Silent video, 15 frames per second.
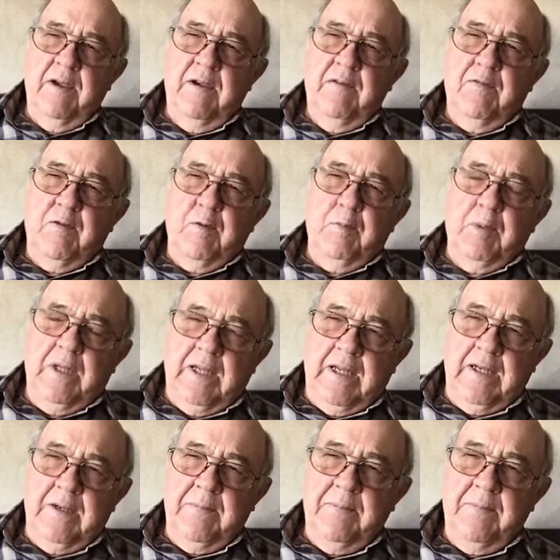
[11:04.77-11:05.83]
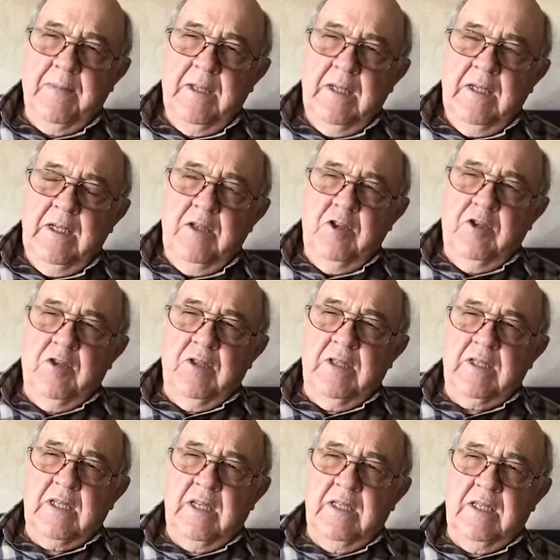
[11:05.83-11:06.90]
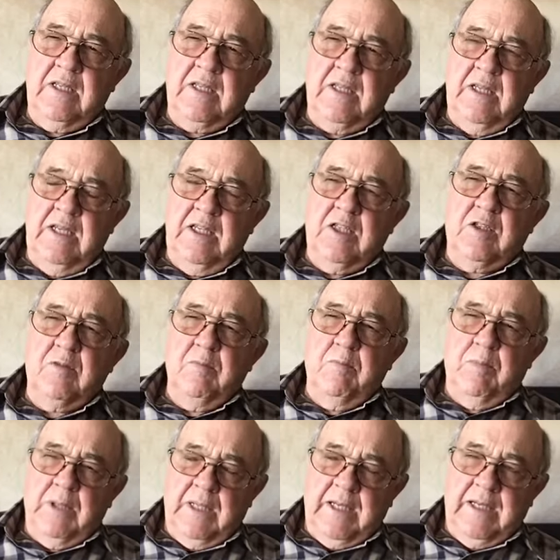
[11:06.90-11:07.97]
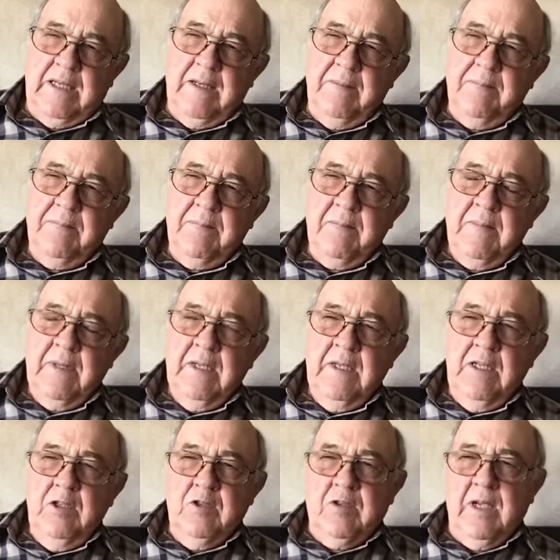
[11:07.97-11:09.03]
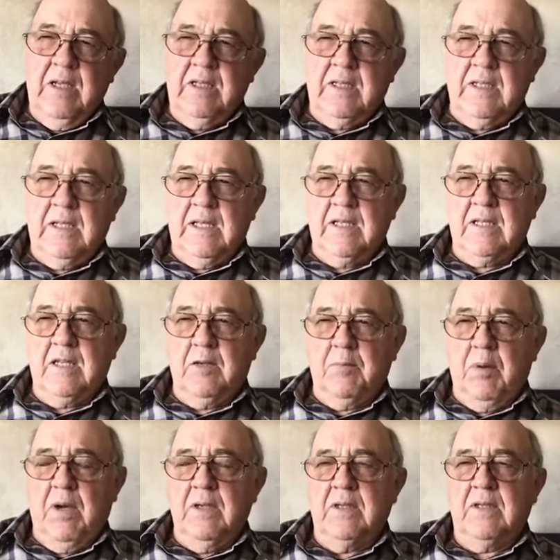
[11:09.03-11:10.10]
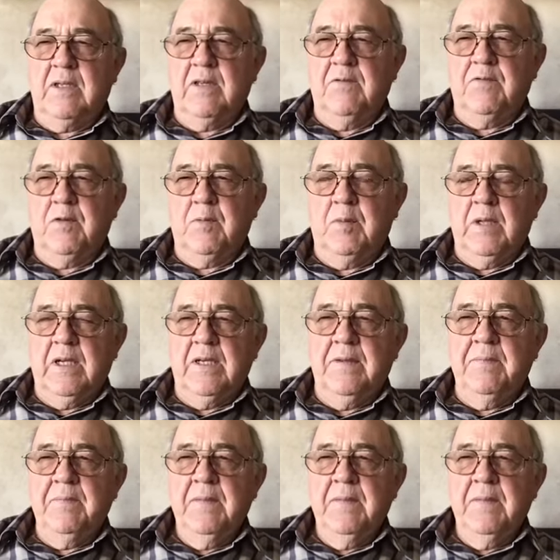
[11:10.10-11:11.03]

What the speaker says: for blood. You shouldn't say this is blood. You say it's tested positive for blood.